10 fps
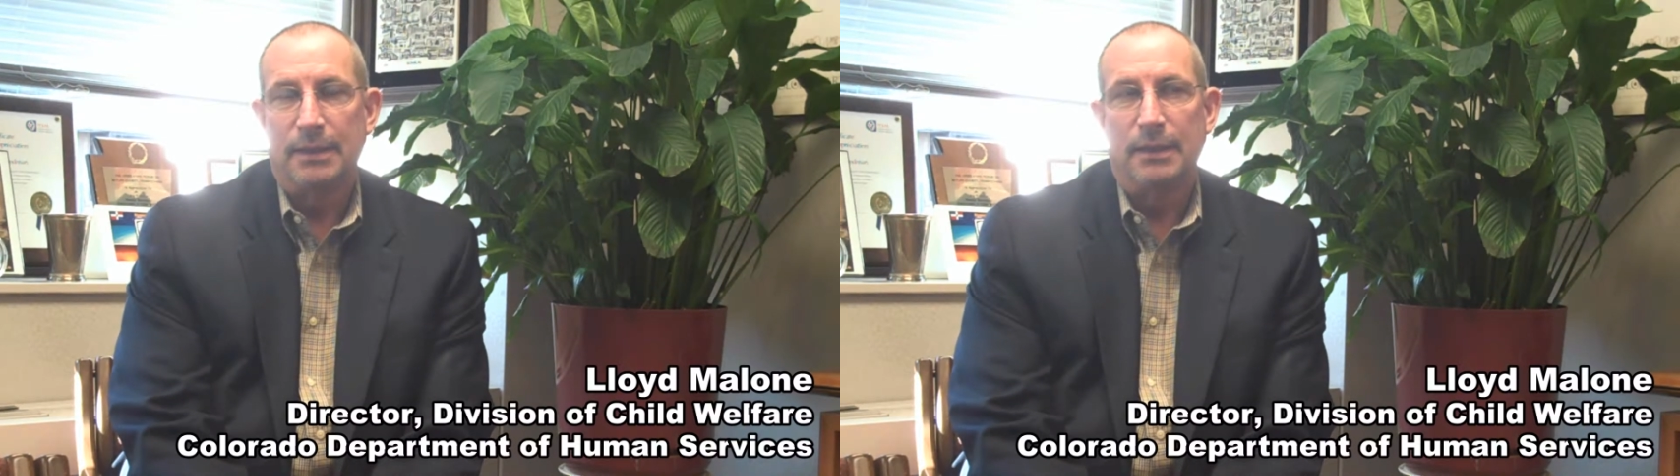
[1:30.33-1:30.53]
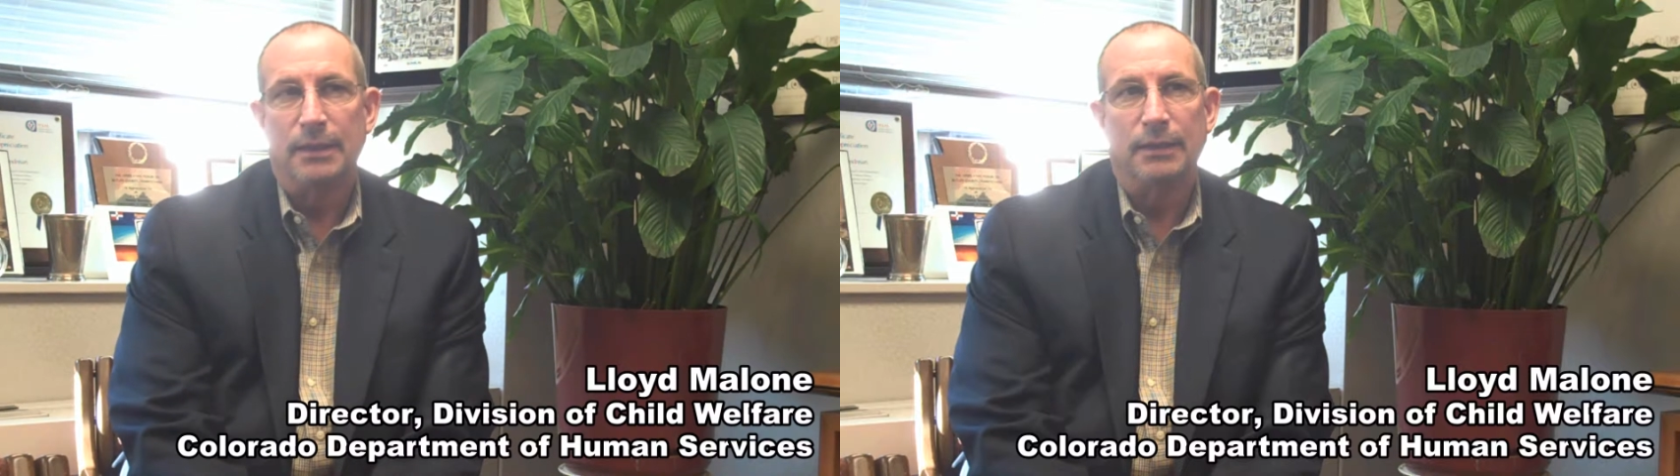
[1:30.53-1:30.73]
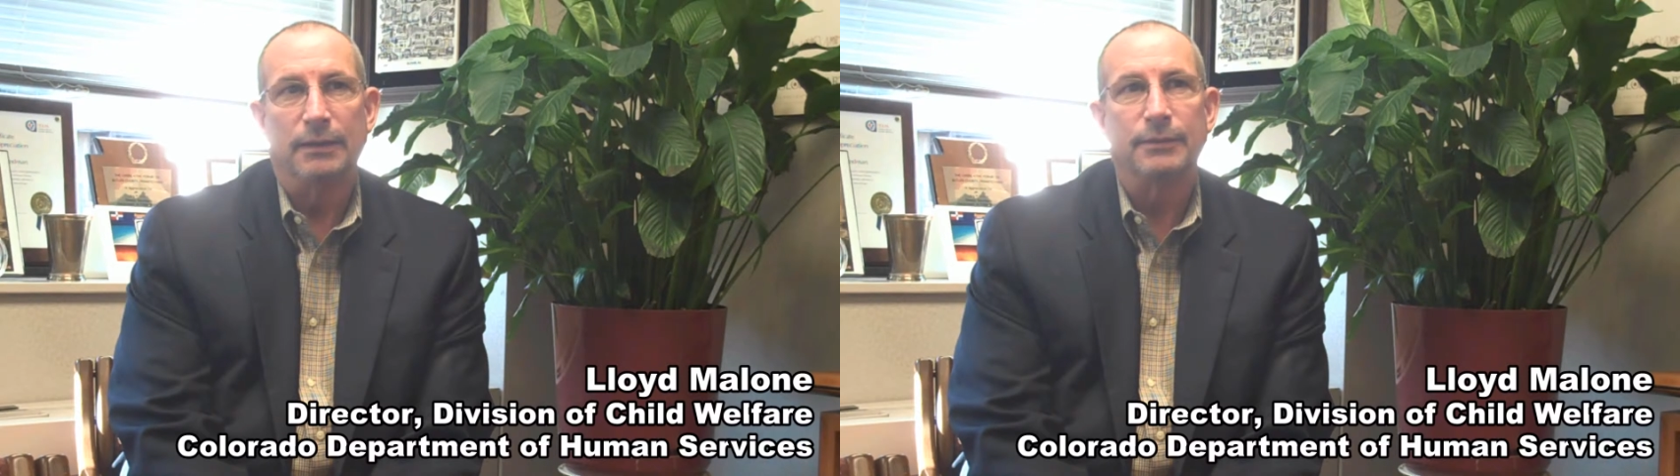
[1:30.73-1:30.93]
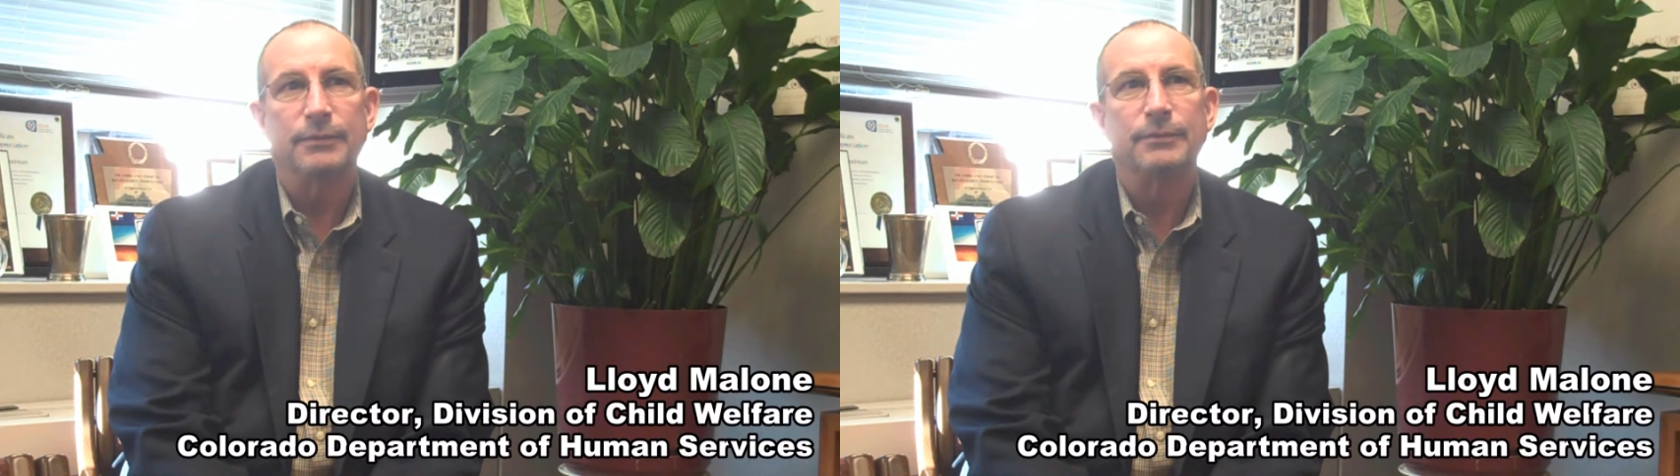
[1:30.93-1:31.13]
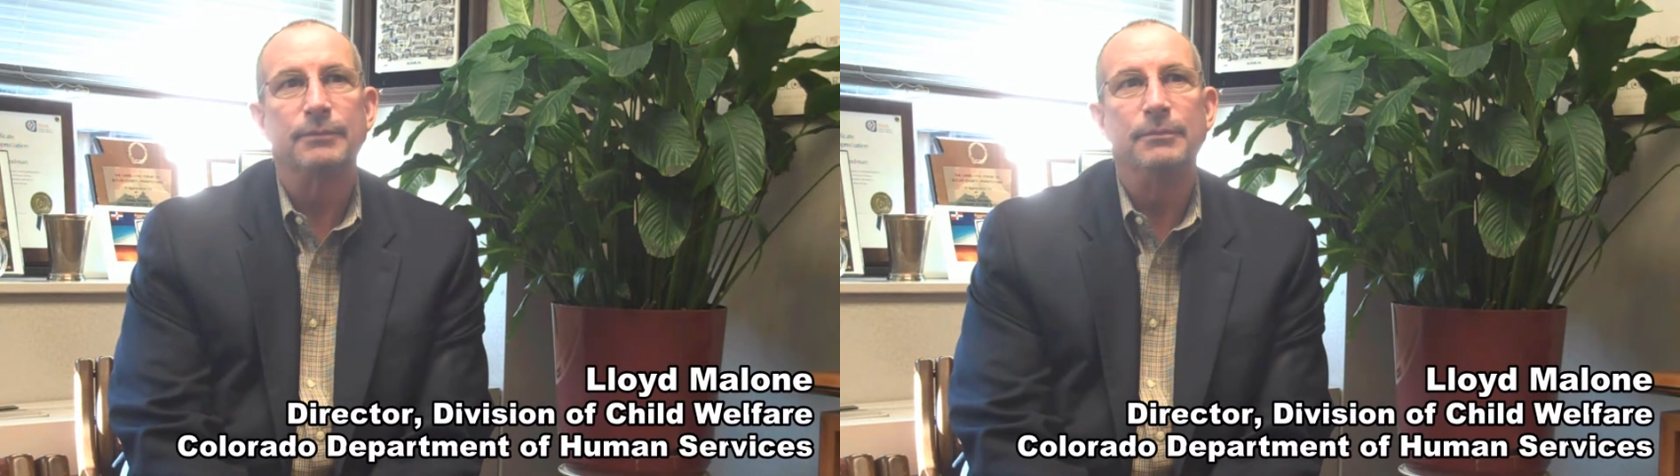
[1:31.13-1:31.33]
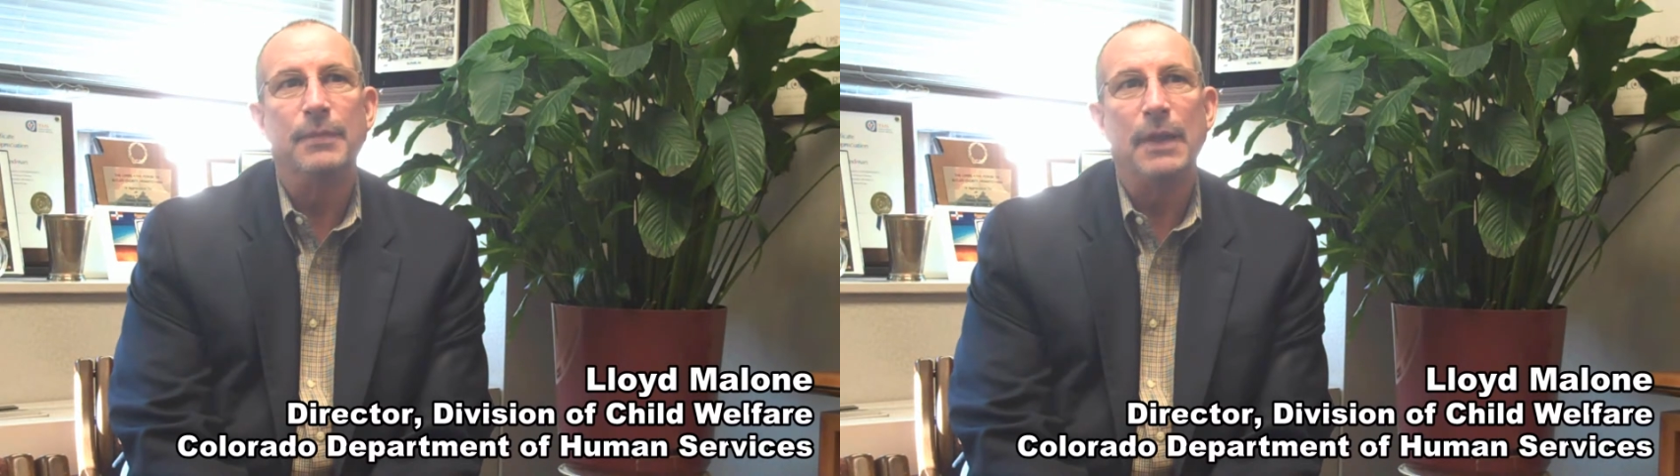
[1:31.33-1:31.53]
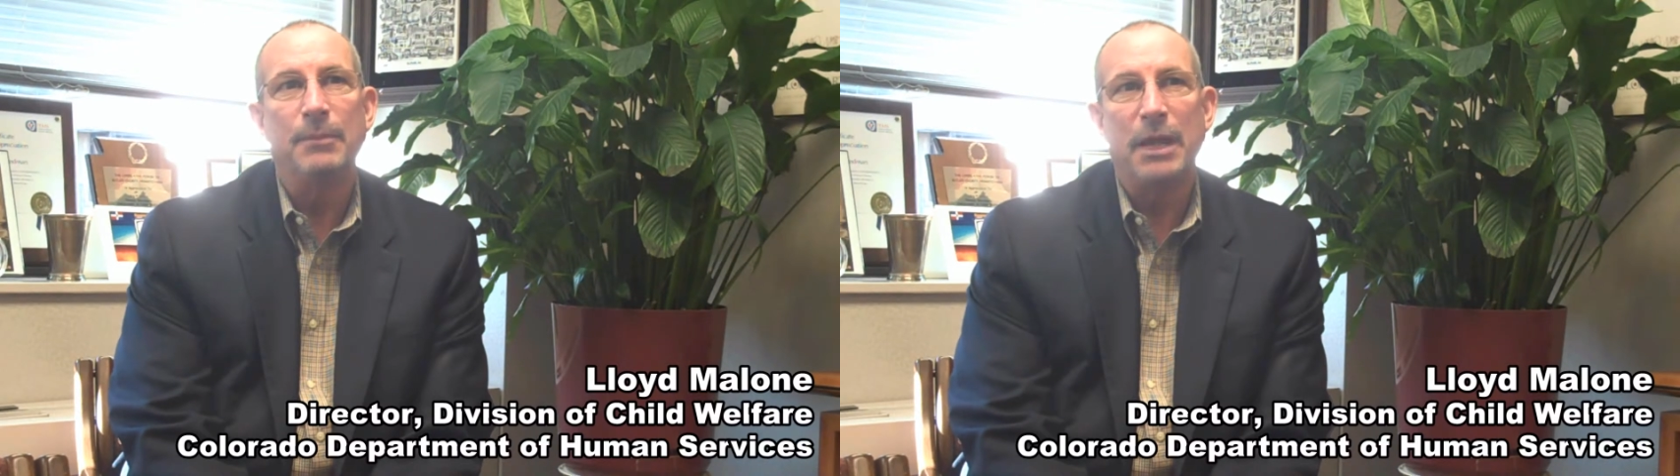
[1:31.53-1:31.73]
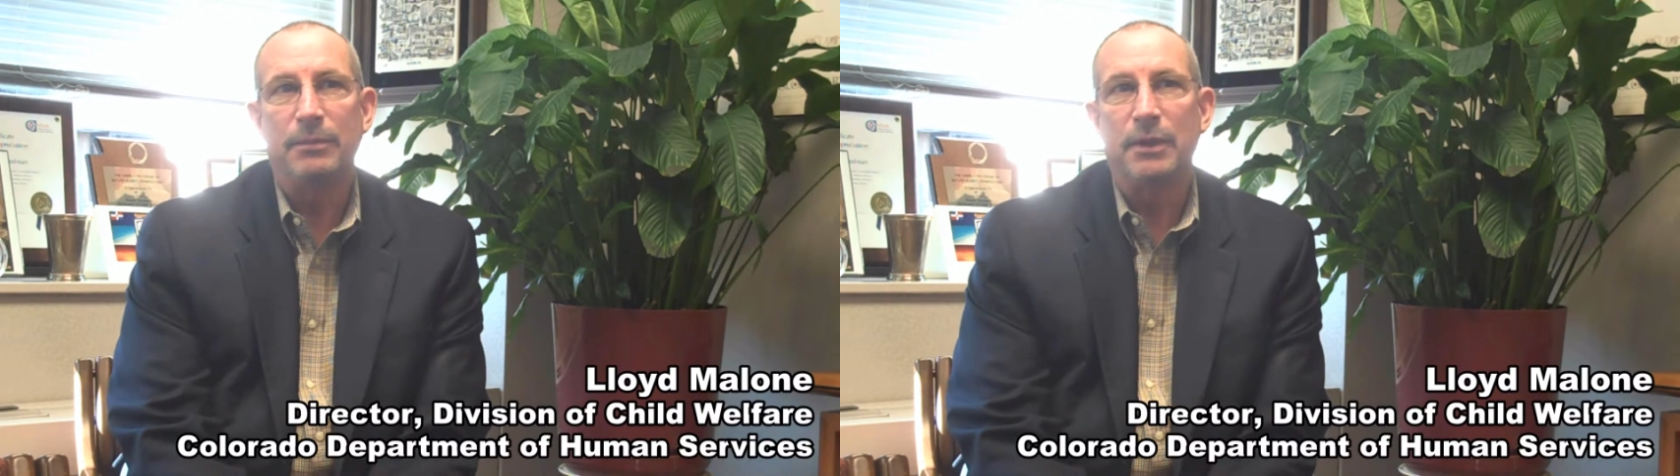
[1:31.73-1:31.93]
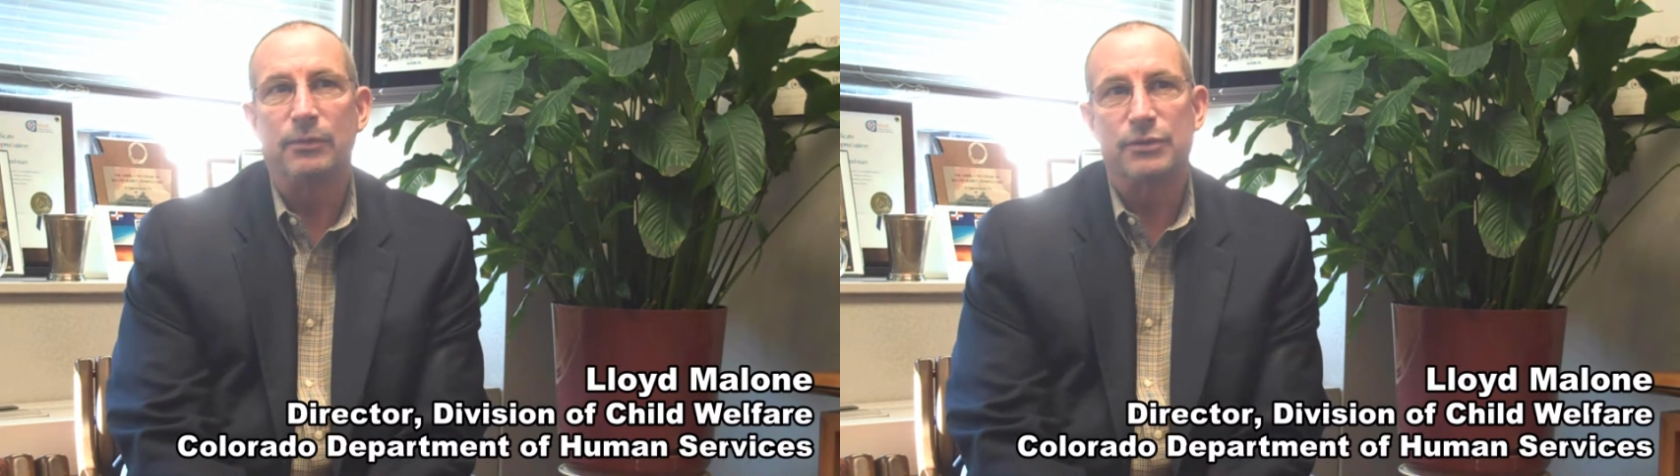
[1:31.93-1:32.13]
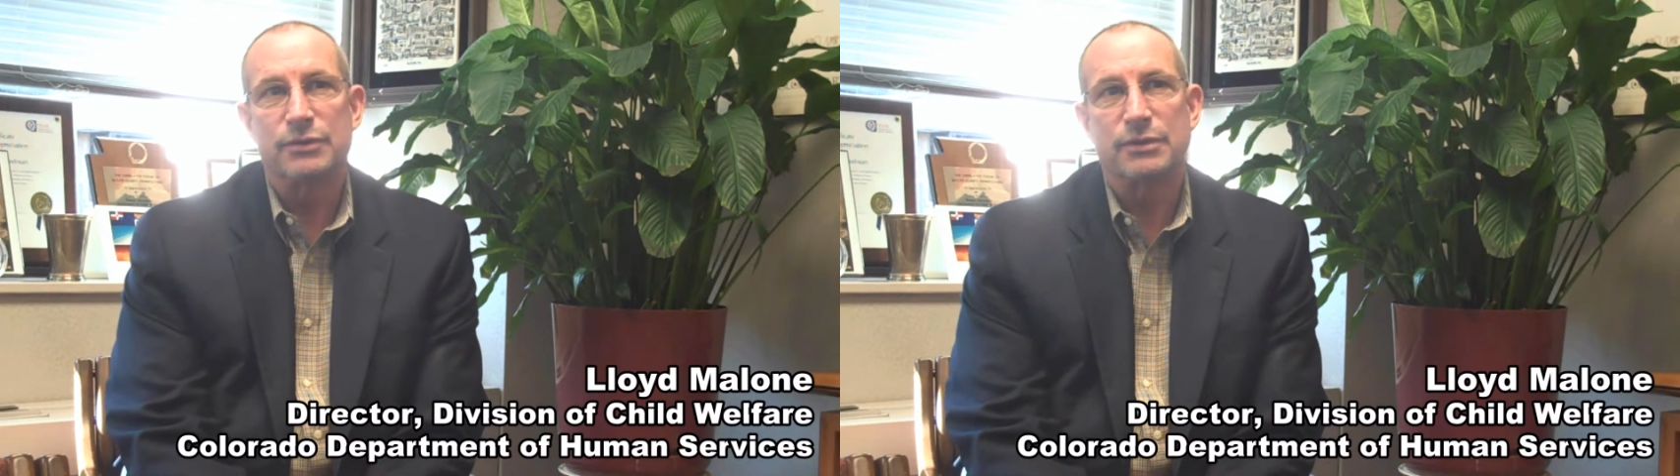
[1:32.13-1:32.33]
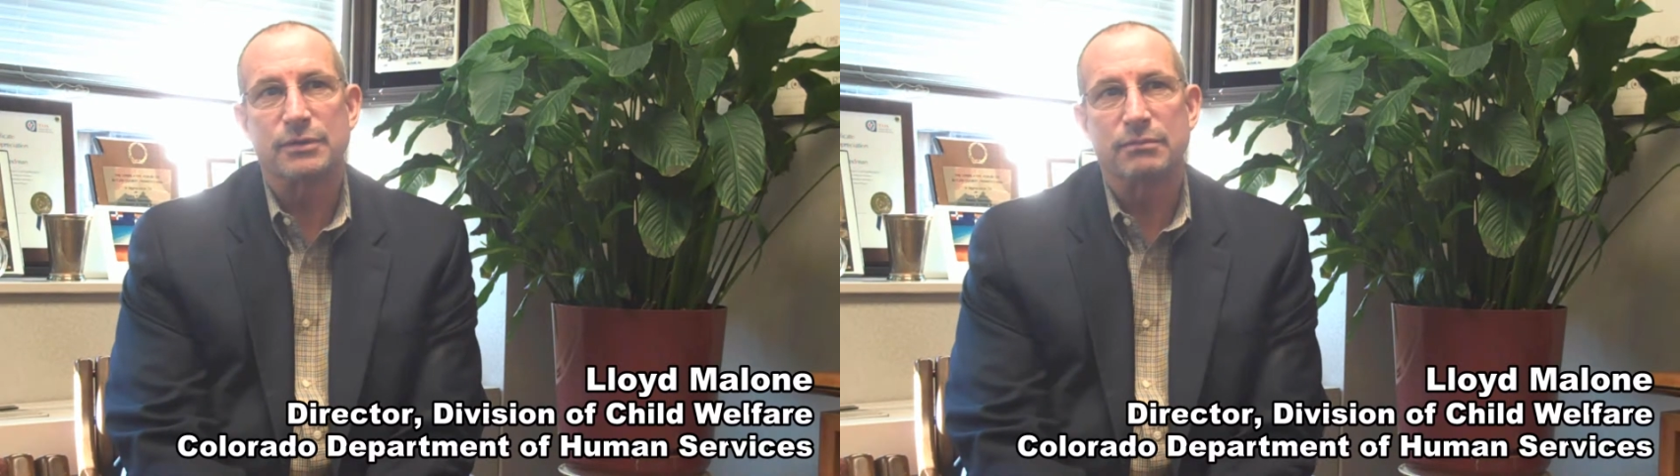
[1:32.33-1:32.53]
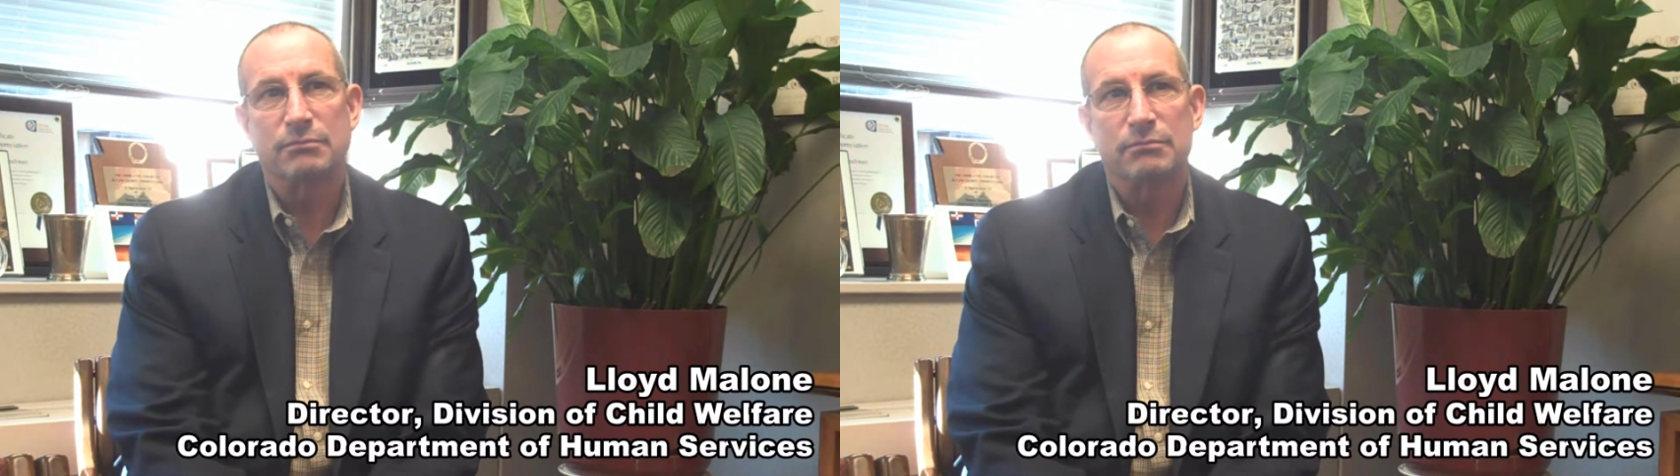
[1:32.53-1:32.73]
and maybe it was